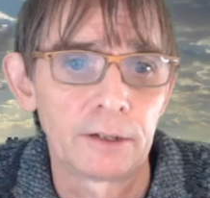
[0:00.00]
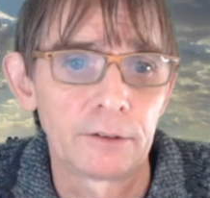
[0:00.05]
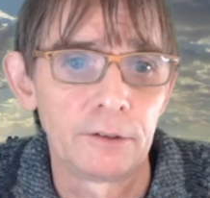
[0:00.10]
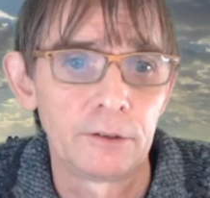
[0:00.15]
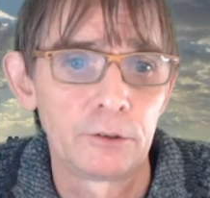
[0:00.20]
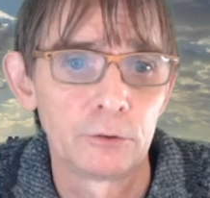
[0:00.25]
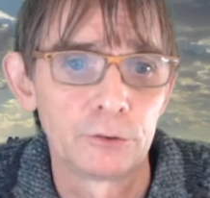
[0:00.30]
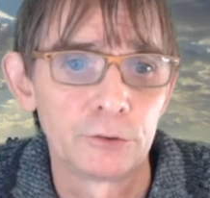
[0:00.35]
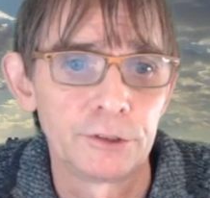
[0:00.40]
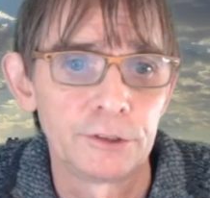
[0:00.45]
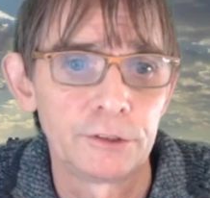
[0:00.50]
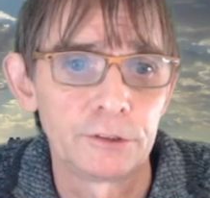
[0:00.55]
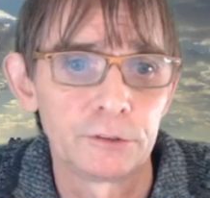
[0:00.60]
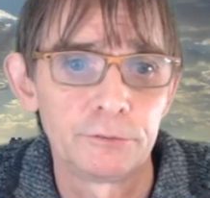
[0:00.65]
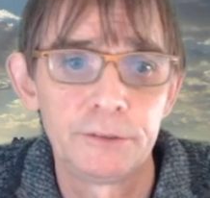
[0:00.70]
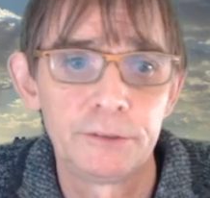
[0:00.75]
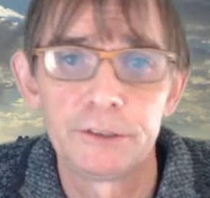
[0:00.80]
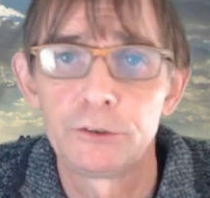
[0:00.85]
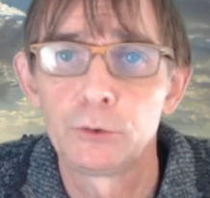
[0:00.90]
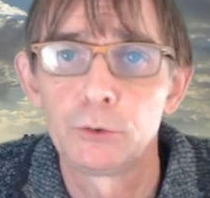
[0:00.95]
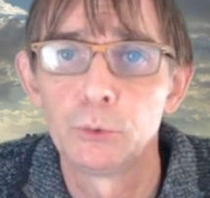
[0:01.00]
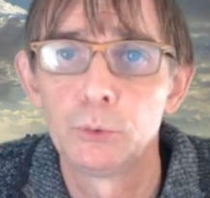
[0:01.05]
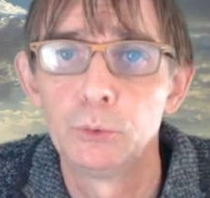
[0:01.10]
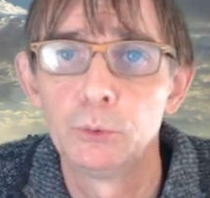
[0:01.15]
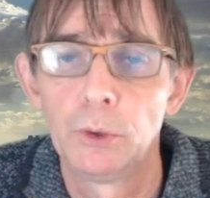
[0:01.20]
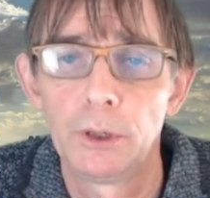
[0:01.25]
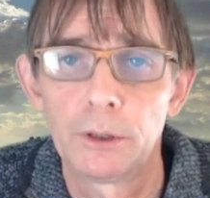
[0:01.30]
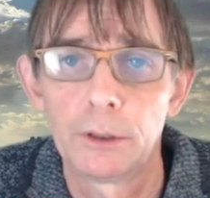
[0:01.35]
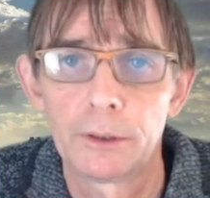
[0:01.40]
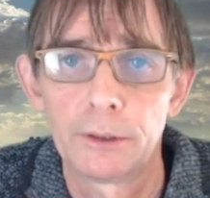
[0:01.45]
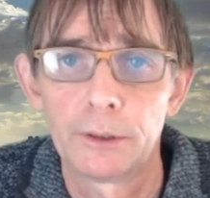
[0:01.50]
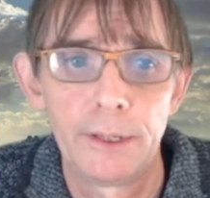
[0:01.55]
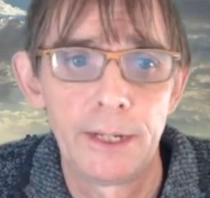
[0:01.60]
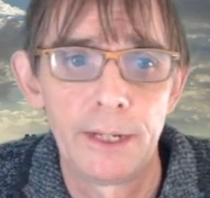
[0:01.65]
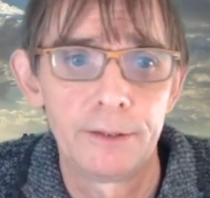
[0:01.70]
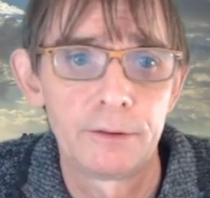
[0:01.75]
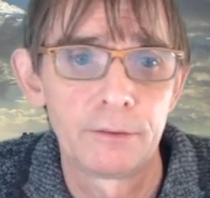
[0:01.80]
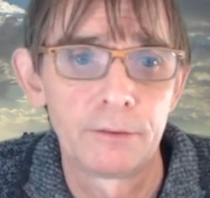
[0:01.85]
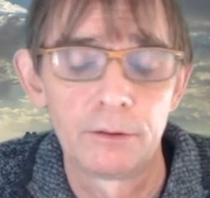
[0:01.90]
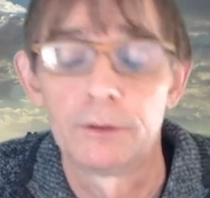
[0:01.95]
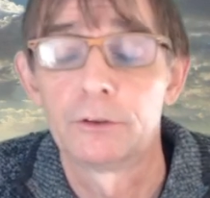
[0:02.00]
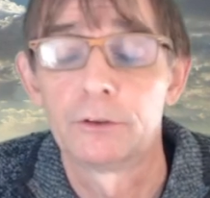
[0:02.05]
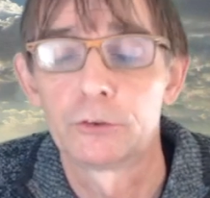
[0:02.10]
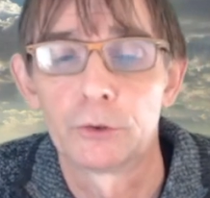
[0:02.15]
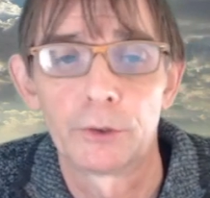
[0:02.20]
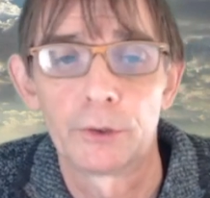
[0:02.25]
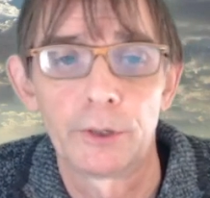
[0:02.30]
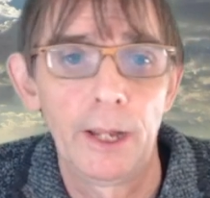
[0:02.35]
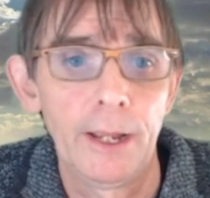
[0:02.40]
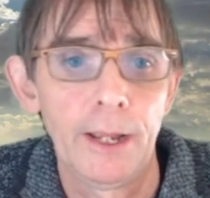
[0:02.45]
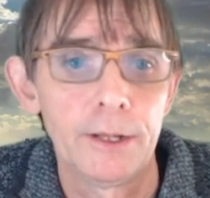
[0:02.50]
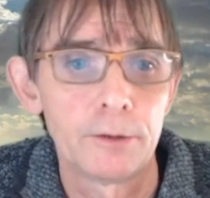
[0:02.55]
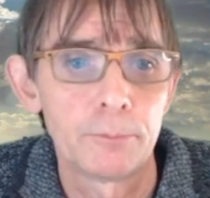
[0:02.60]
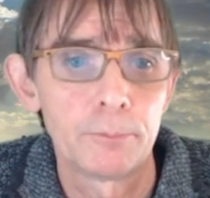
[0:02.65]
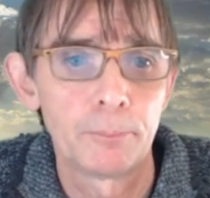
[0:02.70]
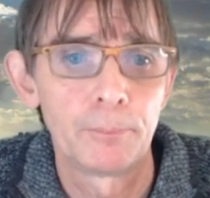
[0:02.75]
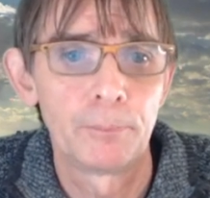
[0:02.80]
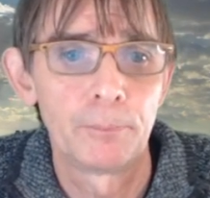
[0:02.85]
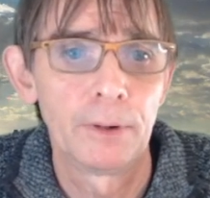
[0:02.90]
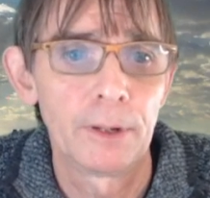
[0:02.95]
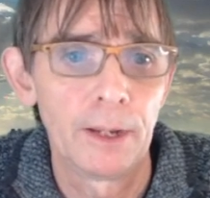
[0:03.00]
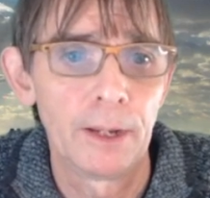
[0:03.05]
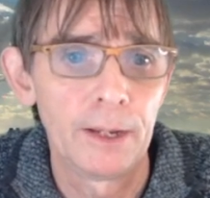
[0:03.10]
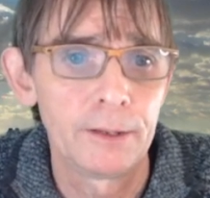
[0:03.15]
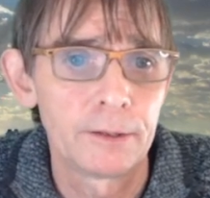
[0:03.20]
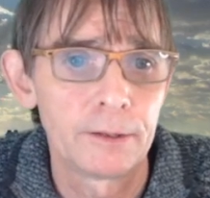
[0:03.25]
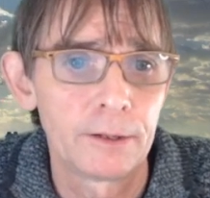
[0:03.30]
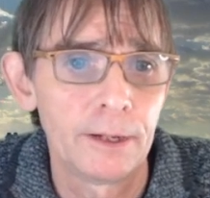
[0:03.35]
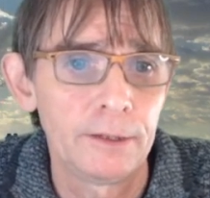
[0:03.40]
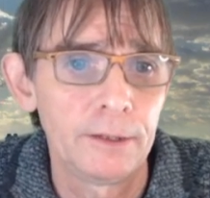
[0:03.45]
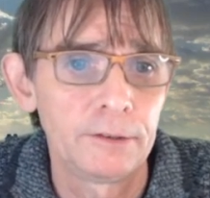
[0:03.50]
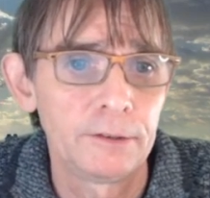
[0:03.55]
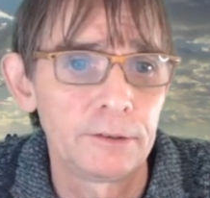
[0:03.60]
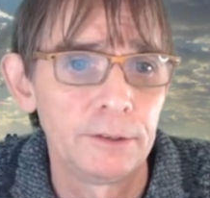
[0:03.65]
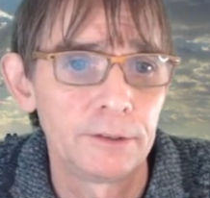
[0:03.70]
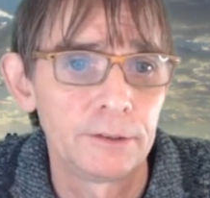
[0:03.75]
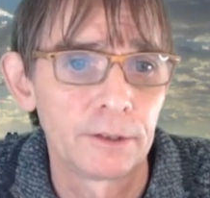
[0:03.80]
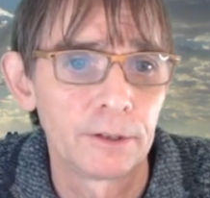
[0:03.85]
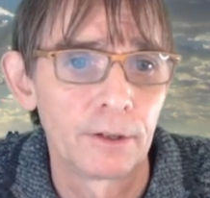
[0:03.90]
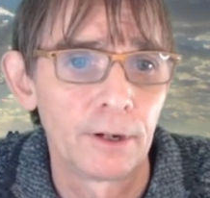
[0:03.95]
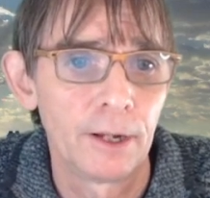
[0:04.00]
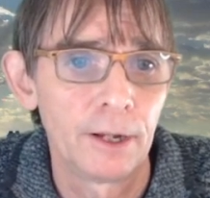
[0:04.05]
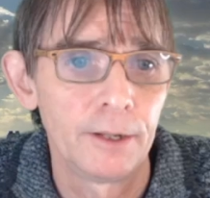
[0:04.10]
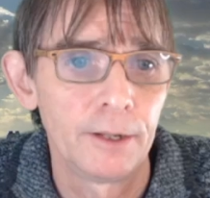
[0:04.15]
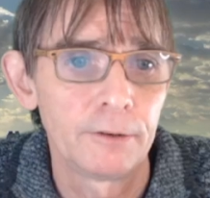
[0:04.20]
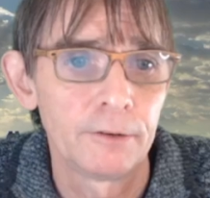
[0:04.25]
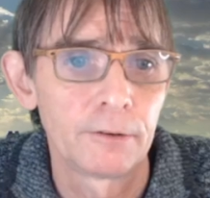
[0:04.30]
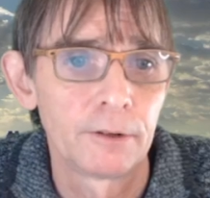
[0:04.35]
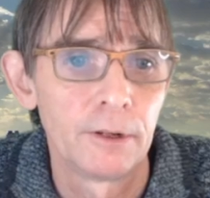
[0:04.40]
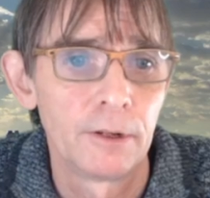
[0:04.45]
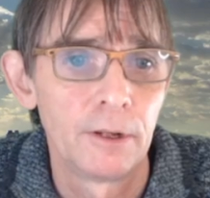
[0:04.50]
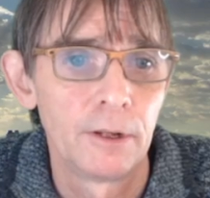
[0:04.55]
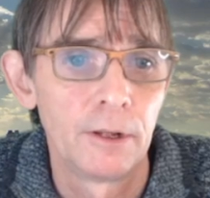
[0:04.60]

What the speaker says: actually consists of these two AND gates. These are AND.